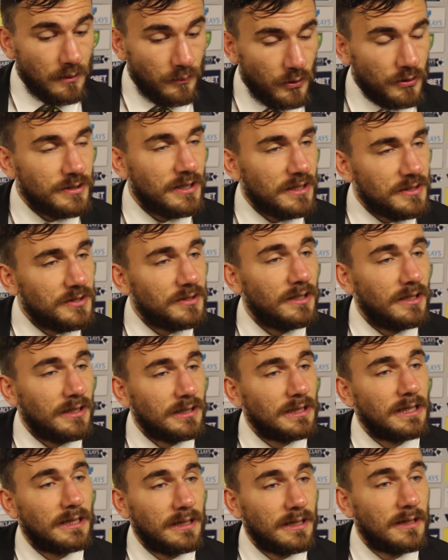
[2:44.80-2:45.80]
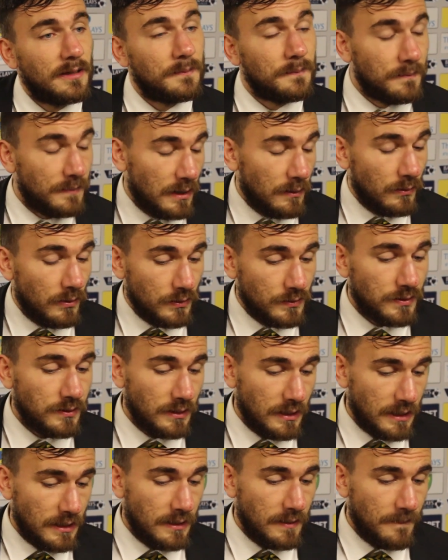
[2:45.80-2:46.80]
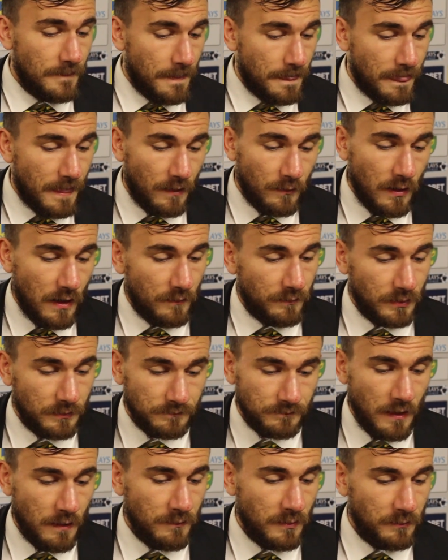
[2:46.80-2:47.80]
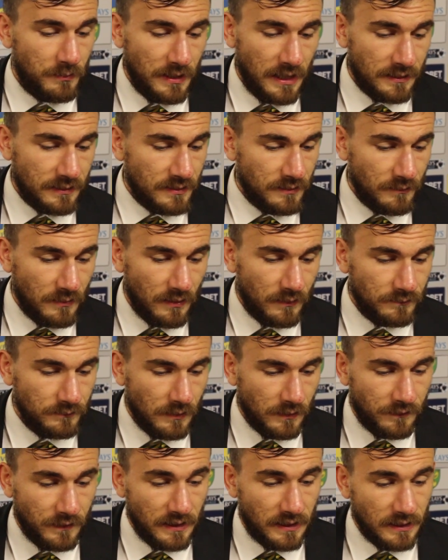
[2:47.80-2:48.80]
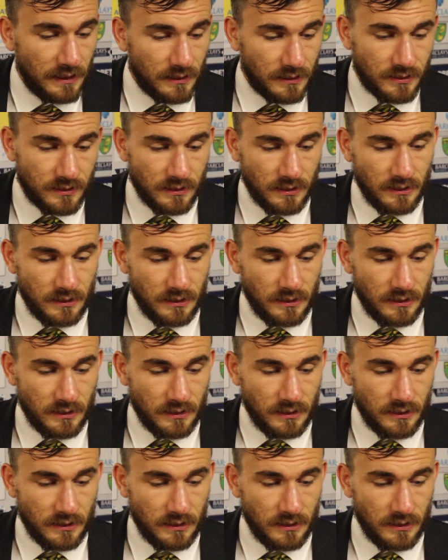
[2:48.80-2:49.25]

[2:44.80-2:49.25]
Yeah, I was, actually. I've been practising my free kicks.